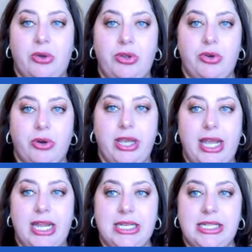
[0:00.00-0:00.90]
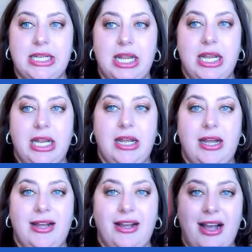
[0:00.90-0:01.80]
your case.
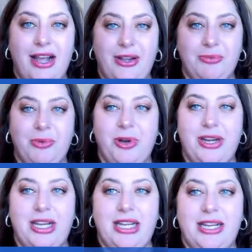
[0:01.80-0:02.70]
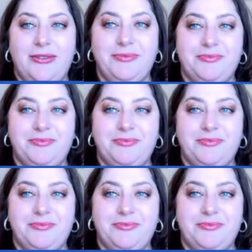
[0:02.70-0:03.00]
Hi, good morning.